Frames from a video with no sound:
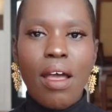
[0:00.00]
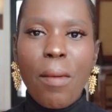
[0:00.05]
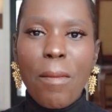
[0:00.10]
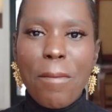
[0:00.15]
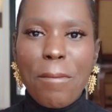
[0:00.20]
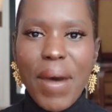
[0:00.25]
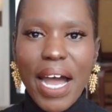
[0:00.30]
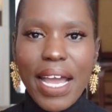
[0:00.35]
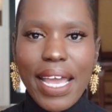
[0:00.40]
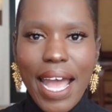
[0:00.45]

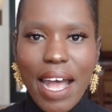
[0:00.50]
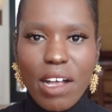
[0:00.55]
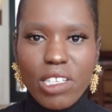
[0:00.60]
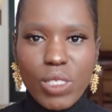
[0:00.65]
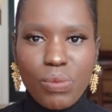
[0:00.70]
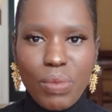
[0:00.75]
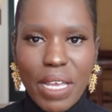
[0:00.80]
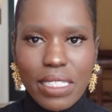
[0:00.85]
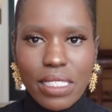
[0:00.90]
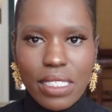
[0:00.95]
My
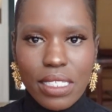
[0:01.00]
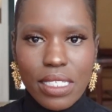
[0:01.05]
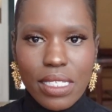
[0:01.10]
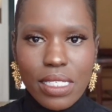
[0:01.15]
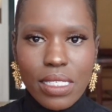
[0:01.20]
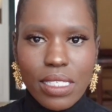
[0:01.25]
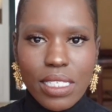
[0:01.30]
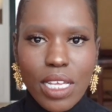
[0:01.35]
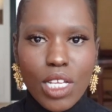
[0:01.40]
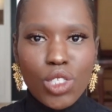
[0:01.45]
house
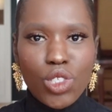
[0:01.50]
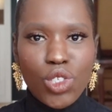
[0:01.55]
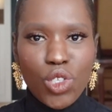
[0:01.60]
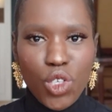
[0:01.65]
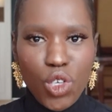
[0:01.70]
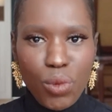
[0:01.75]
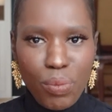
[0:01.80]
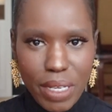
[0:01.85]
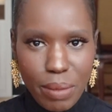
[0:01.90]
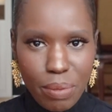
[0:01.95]
maintenance,
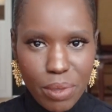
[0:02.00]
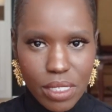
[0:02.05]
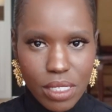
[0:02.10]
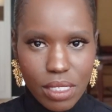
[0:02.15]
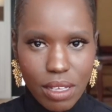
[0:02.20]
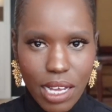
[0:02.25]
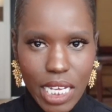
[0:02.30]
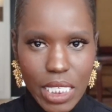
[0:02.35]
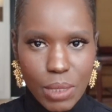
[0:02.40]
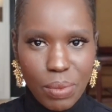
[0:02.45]
to be
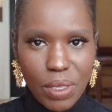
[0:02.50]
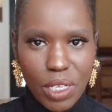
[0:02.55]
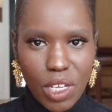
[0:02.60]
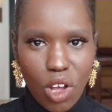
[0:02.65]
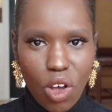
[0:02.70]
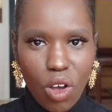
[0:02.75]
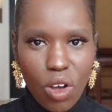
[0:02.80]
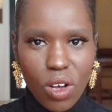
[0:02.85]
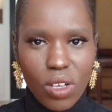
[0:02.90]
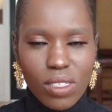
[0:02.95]
precise,
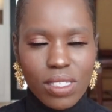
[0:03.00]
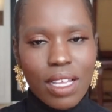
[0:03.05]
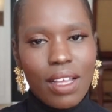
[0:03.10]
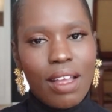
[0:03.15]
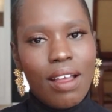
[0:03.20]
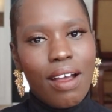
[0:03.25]
because